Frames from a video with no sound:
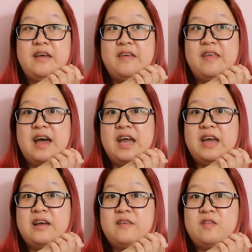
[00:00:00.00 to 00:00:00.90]

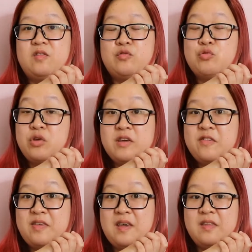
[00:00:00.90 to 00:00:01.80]
like, 2
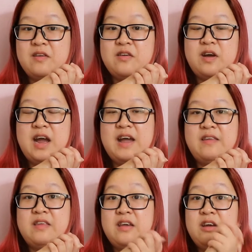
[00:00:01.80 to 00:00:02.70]
years later
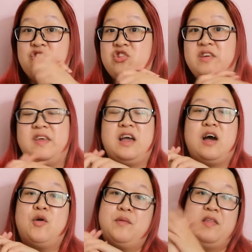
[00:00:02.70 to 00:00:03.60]
and churning
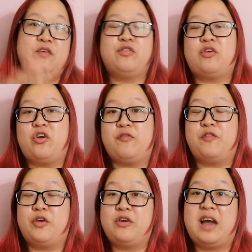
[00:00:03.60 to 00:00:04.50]
out videos
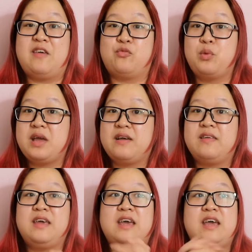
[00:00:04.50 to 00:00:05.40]
for you guys
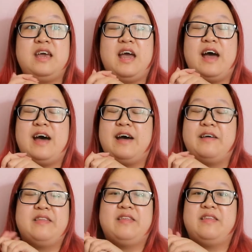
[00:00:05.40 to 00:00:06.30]
weekly.
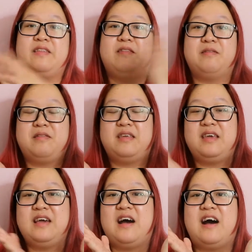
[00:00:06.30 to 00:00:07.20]
And
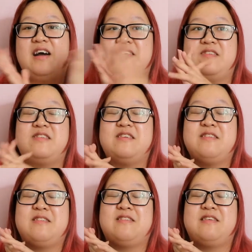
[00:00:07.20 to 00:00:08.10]
yeah, it's
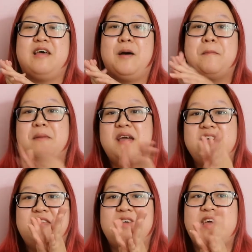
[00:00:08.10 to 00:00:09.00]
just
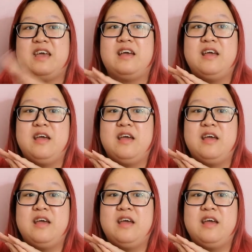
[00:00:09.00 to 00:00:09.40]
amazing